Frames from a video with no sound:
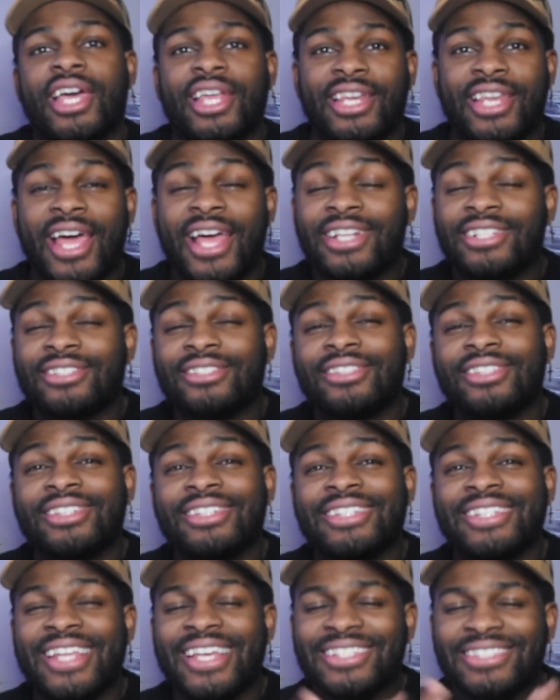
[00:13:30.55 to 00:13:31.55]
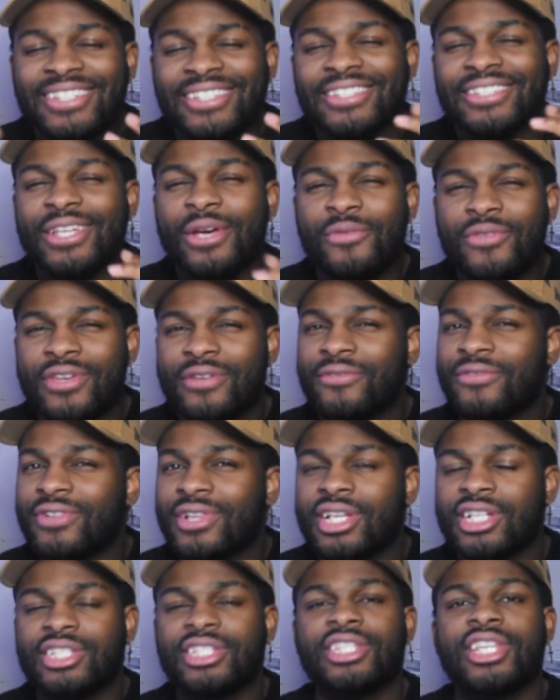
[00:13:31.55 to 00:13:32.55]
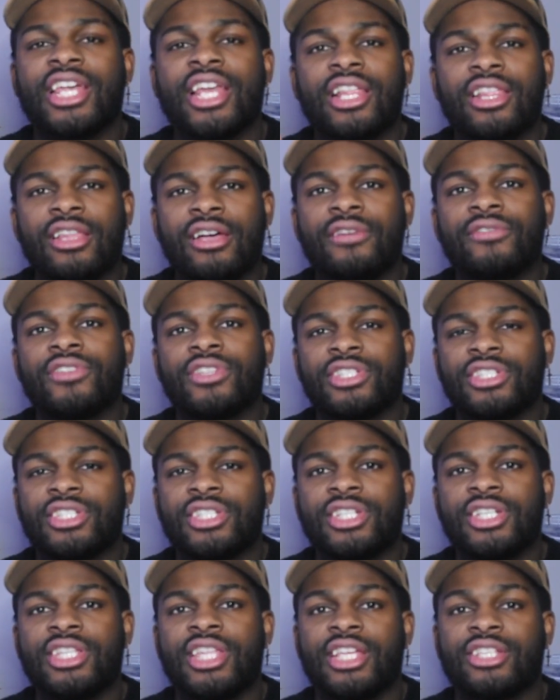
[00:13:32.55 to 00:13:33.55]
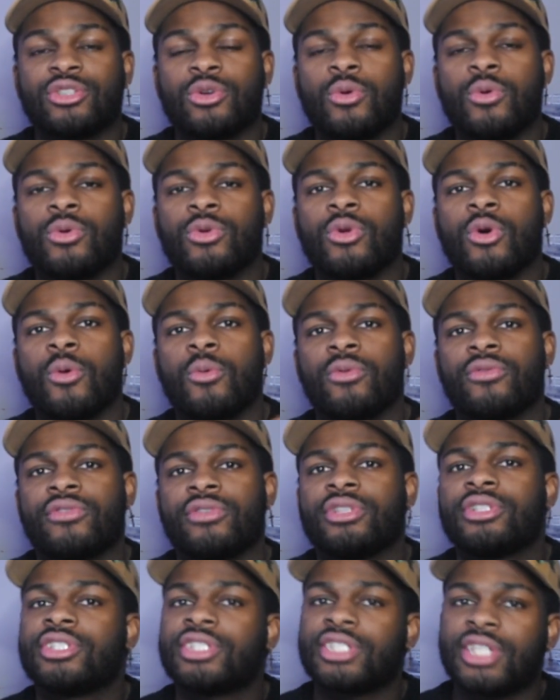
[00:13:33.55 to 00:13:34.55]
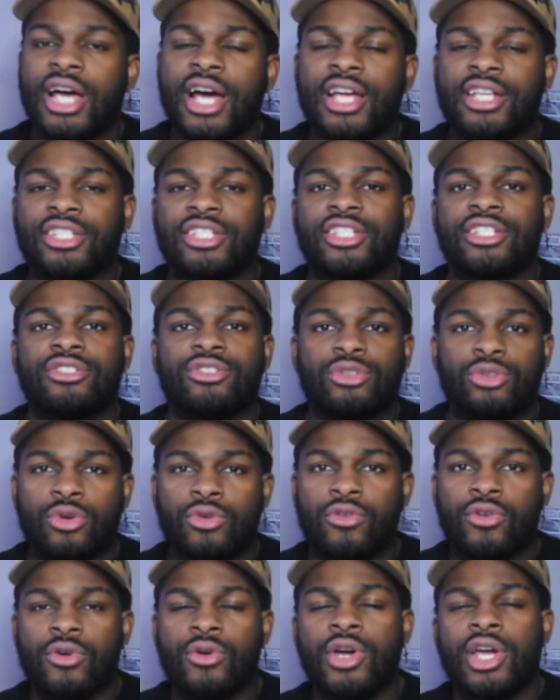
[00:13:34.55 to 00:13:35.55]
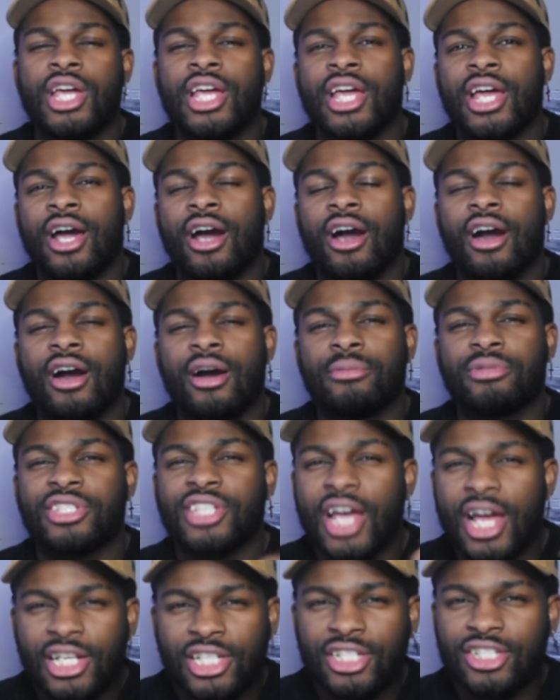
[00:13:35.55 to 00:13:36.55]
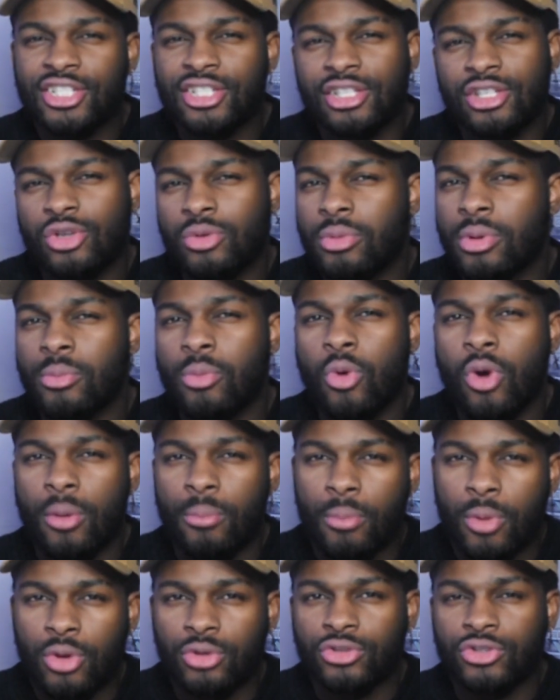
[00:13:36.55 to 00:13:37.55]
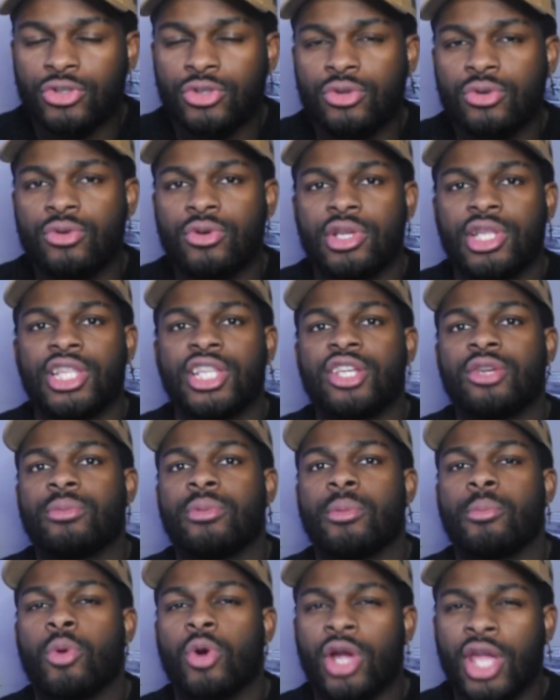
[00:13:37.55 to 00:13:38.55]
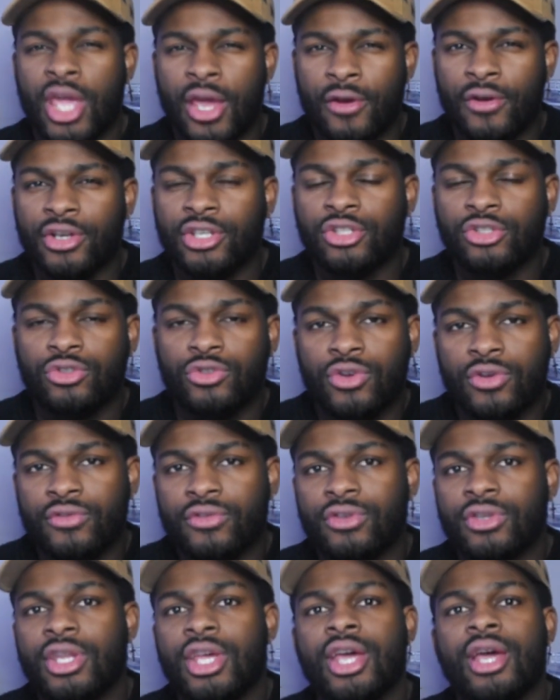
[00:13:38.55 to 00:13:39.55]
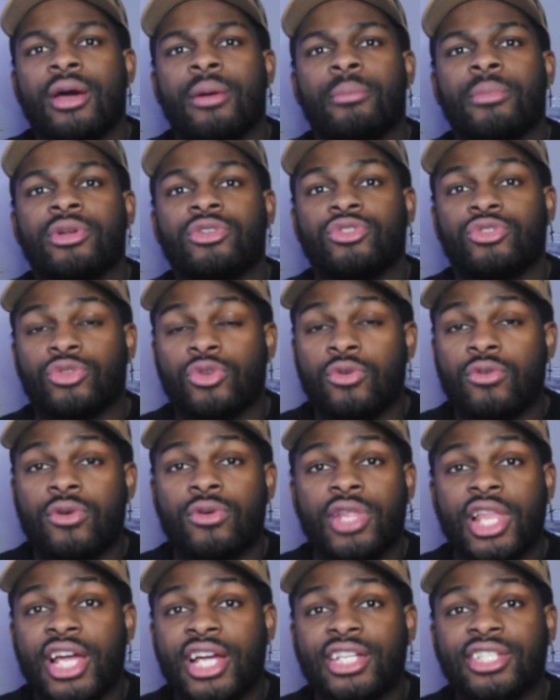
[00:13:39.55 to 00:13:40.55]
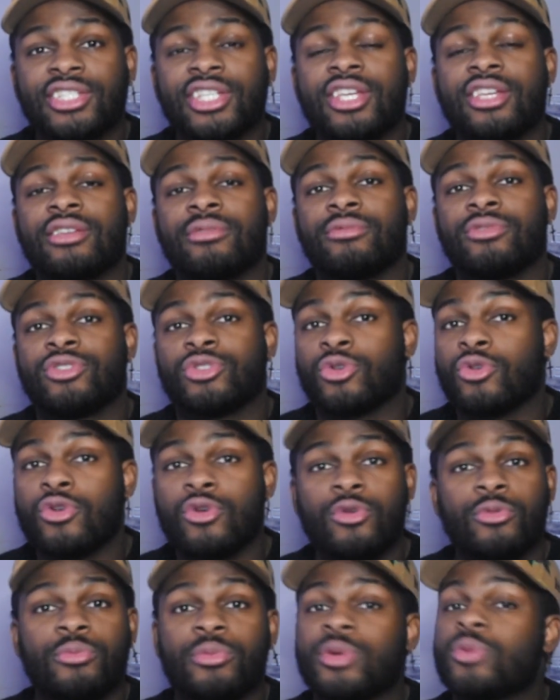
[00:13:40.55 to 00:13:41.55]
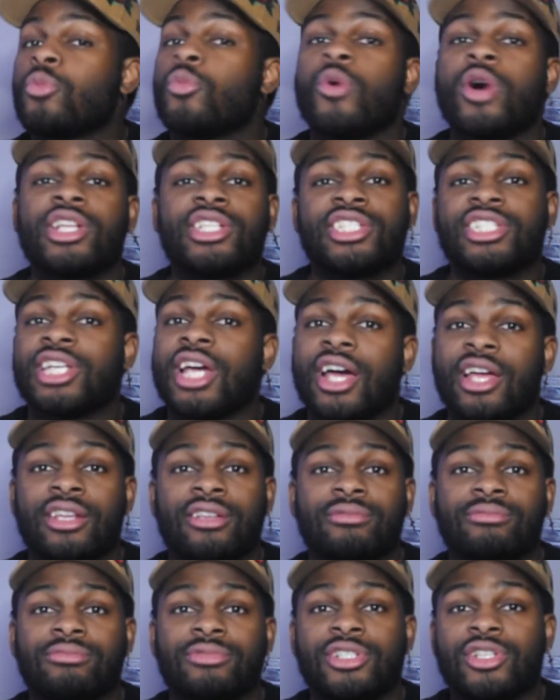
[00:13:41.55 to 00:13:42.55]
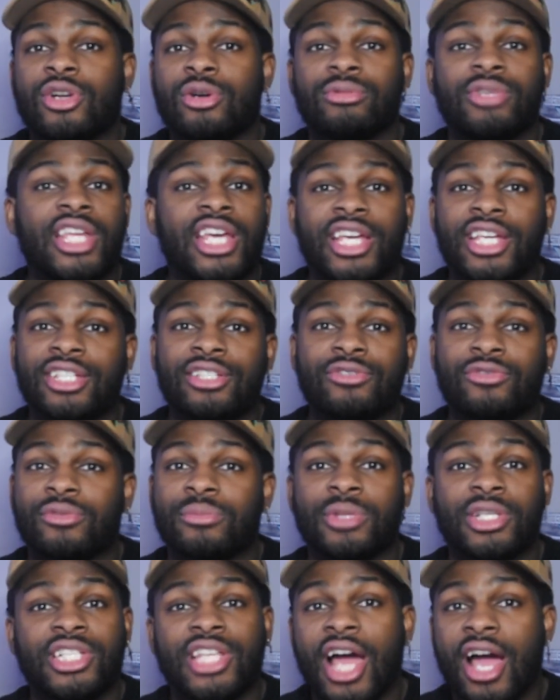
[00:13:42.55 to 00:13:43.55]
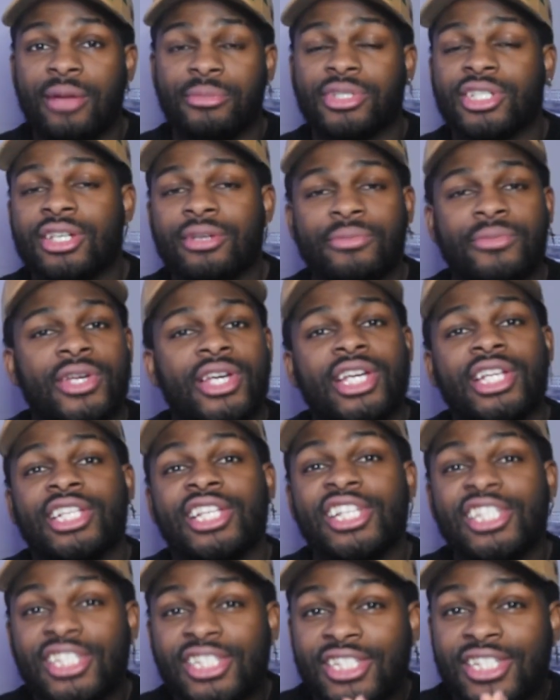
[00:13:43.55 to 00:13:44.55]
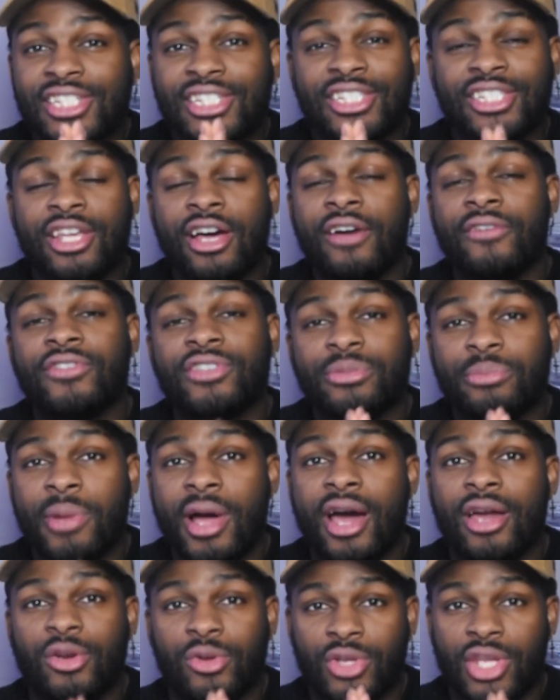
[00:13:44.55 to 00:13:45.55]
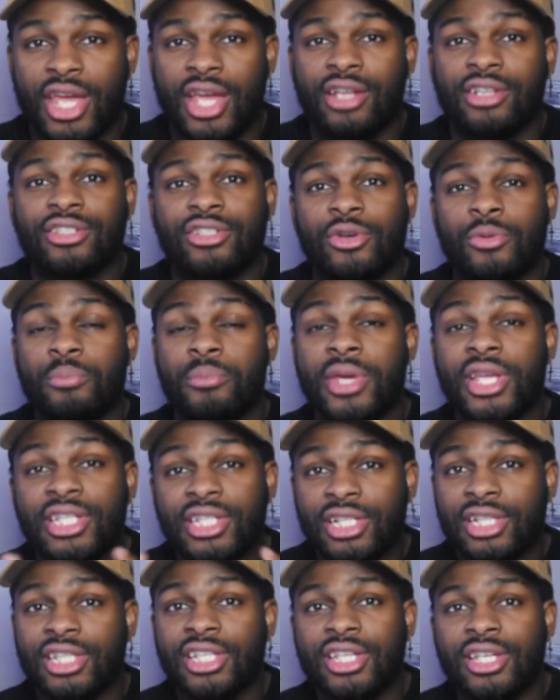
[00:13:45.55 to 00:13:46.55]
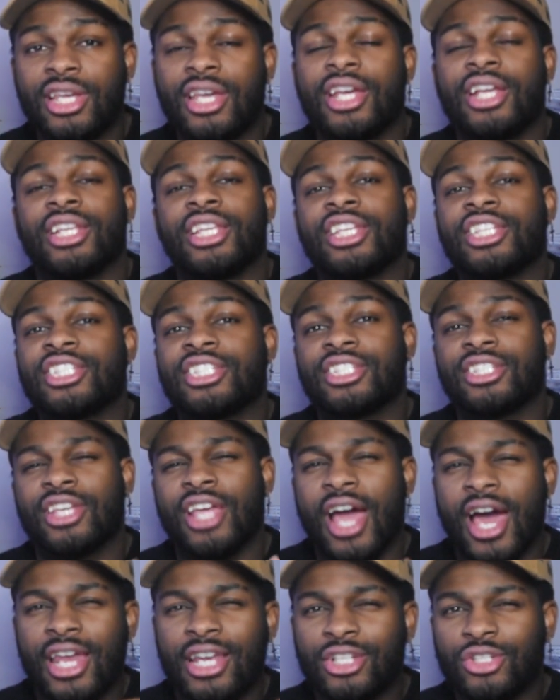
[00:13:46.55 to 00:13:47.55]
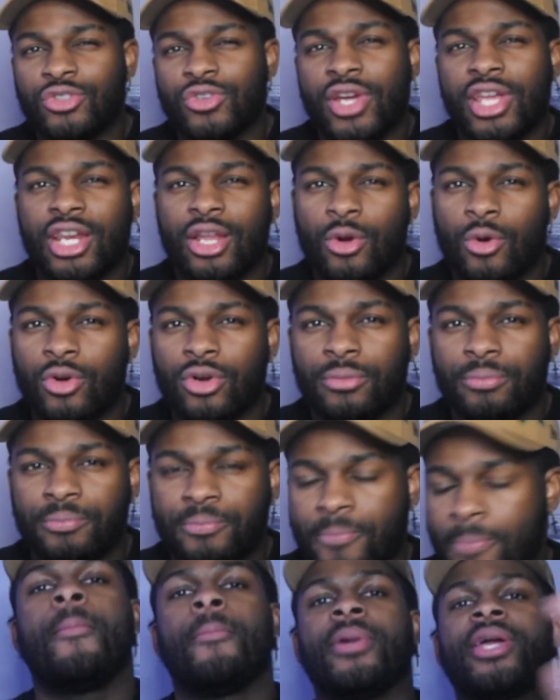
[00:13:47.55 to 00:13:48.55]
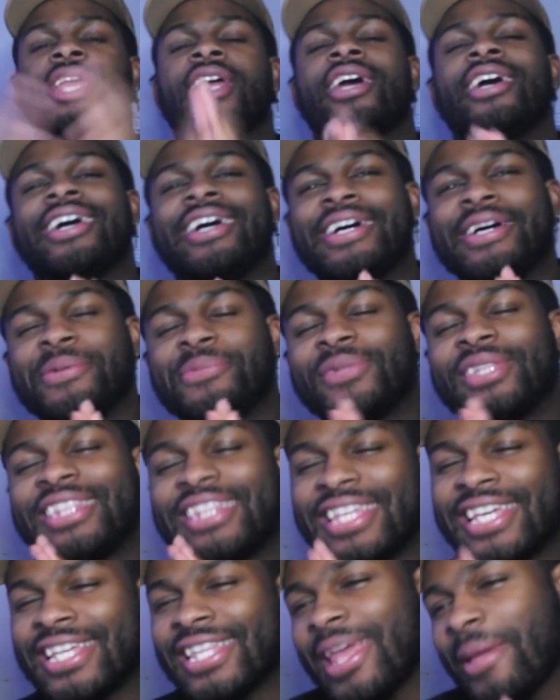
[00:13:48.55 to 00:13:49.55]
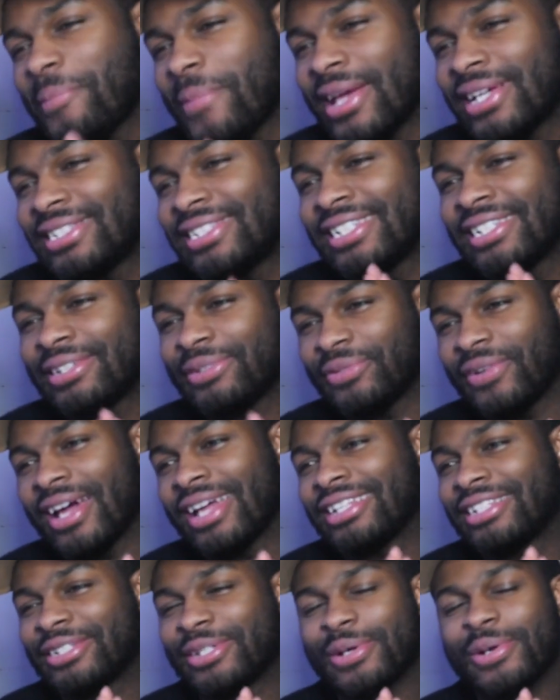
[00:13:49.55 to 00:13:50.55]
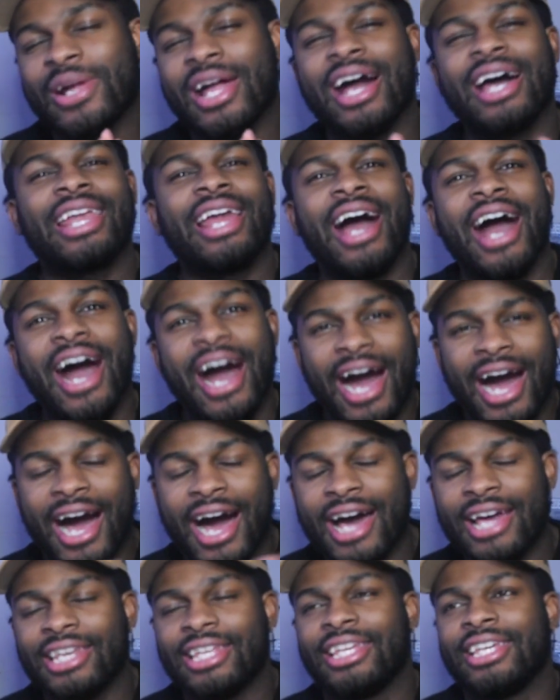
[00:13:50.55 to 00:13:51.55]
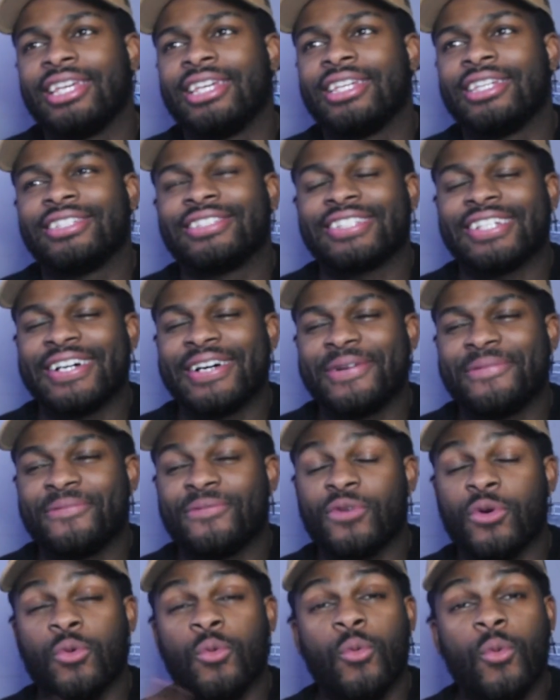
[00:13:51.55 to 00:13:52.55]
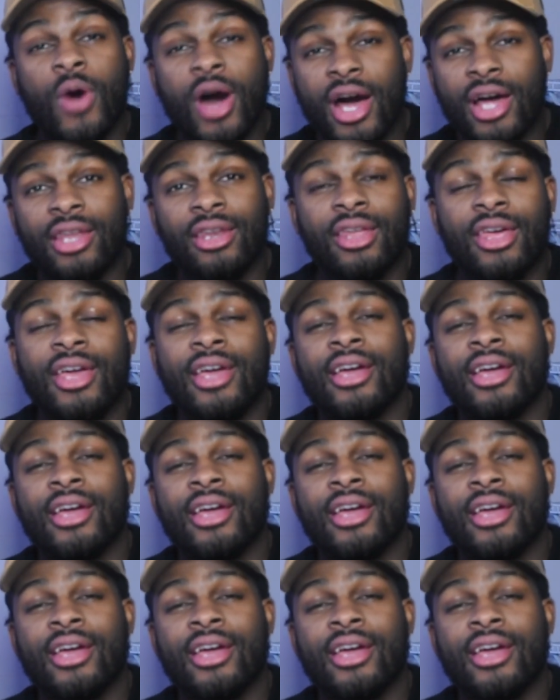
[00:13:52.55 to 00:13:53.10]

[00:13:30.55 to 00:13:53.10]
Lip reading: And that's the self-confliction that I love to see that's going on within Sanji and Zoro. Sanji's a little bit more emotional, a little bit more character driven, but Zoro, like I said, Zoro been one-shotting, niggas from the time skip. This is his toughest battle yet, so mentally, this is kind of draining on him. But yeah, the thing that makes this fight so kind of odd is, for one,